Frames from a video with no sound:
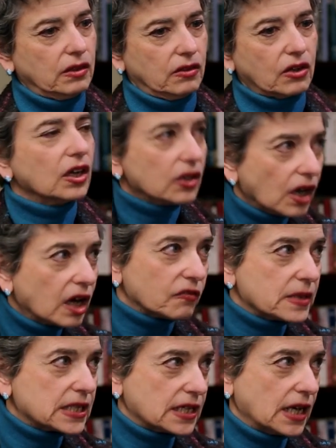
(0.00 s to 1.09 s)
there are a lot
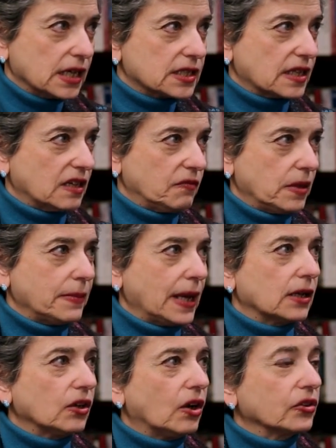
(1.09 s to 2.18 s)
of mistakes that have been
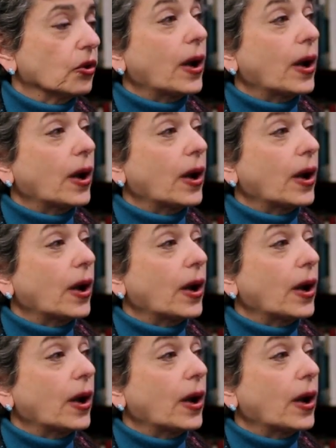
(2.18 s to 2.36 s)
made along